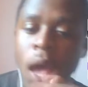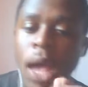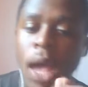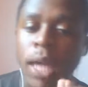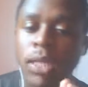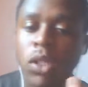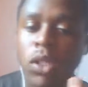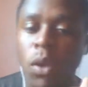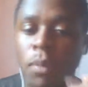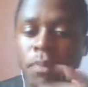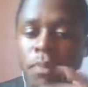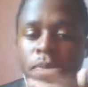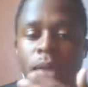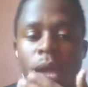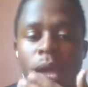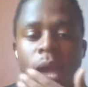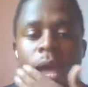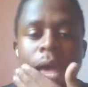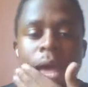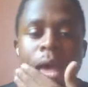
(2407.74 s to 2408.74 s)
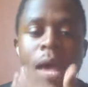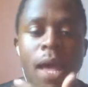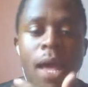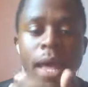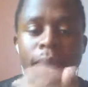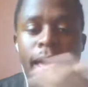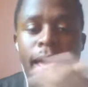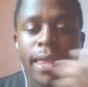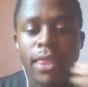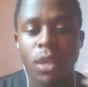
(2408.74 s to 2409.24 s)
So
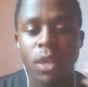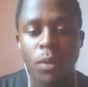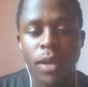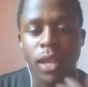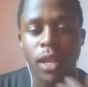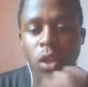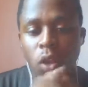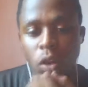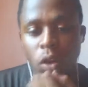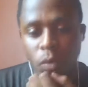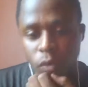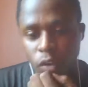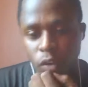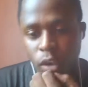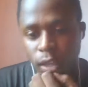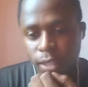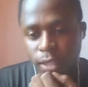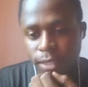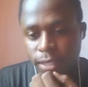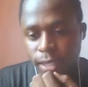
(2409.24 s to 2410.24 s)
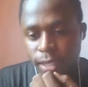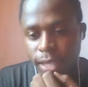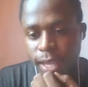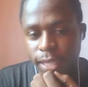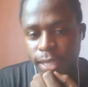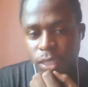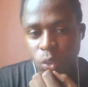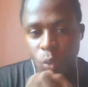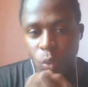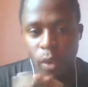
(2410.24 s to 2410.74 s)
there were a lot of
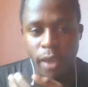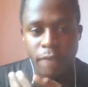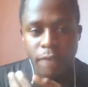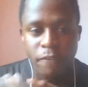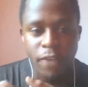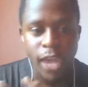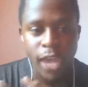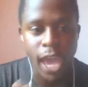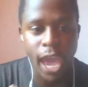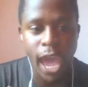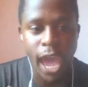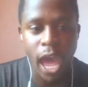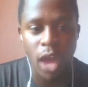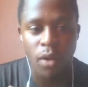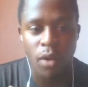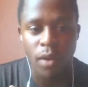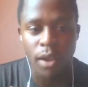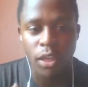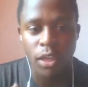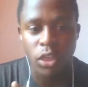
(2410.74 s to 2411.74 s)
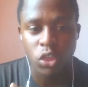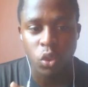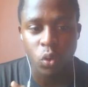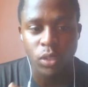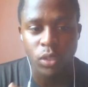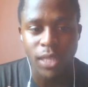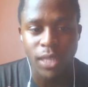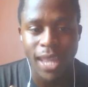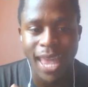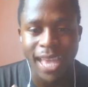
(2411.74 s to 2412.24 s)
incidents where VAR
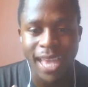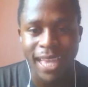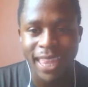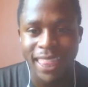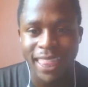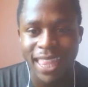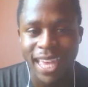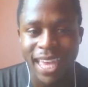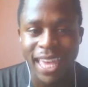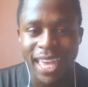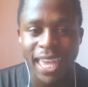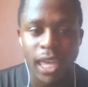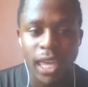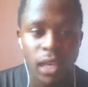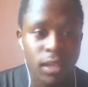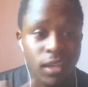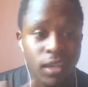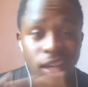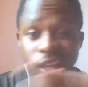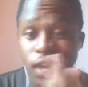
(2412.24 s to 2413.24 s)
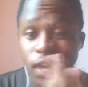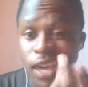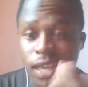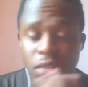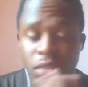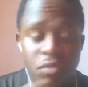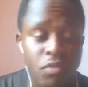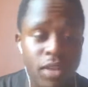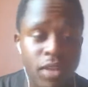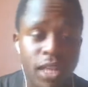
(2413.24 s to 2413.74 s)
thought like they,
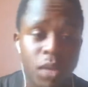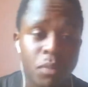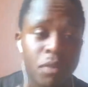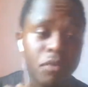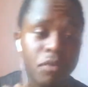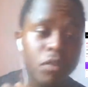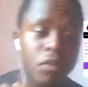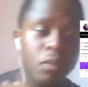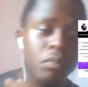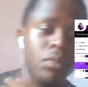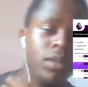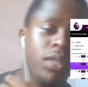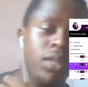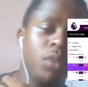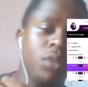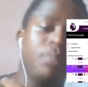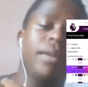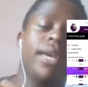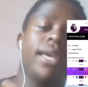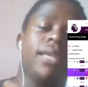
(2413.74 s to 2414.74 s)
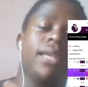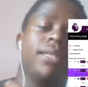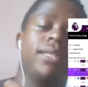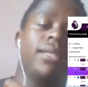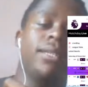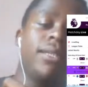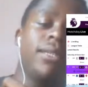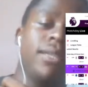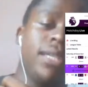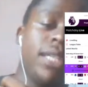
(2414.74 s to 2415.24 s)
again, ran away from making
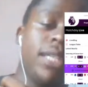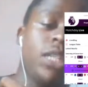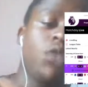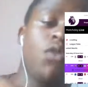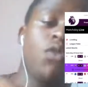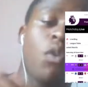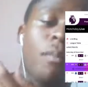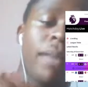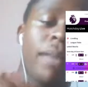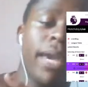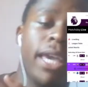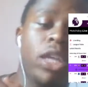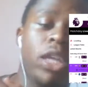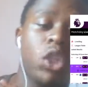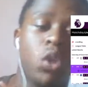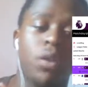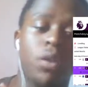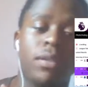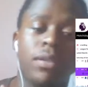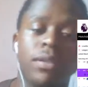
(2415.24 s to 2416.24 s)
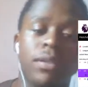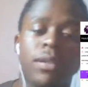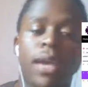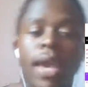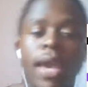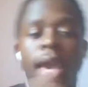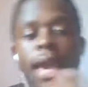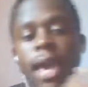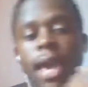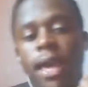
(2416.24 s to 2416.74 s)
decisions, from making choices.
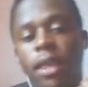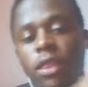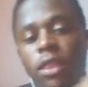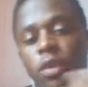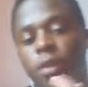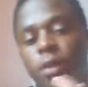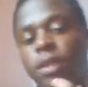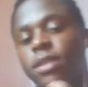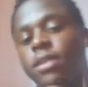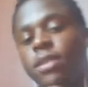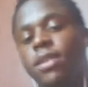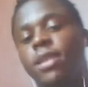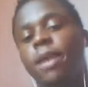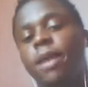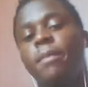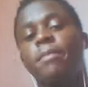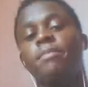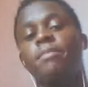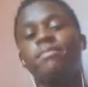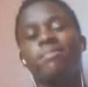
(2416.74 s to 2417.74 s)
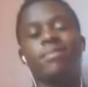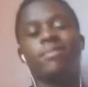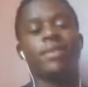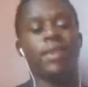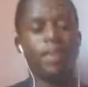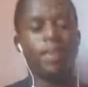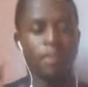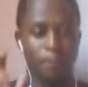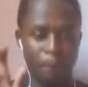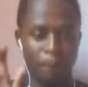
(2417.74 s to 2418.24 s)
There was some
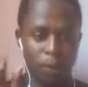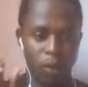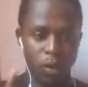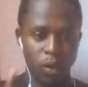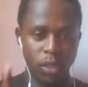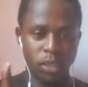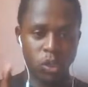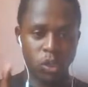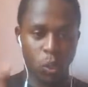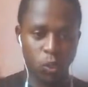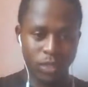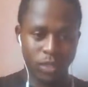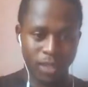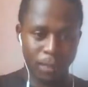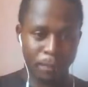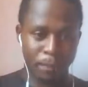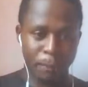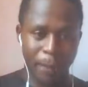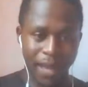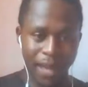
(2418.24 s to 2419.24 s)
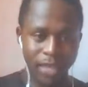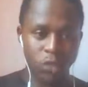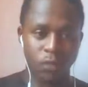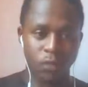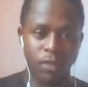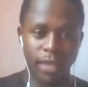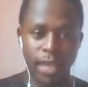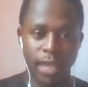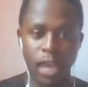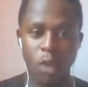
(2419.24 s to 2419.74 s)
points or some parts of the
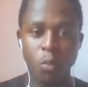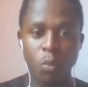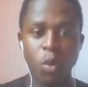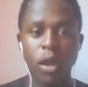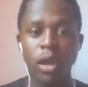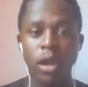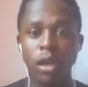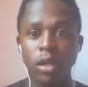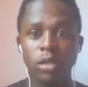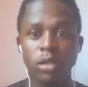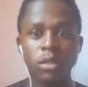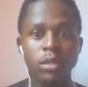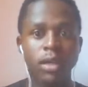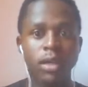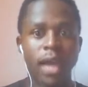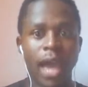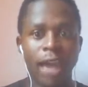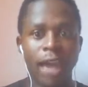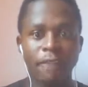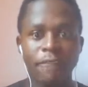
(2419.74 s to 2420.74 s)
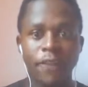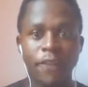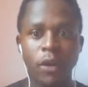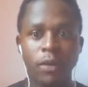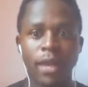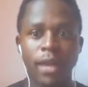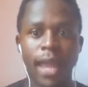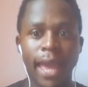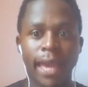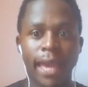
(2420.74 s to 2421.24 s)
game where I felt
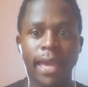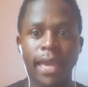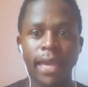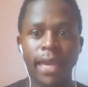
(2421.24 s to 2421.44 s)
like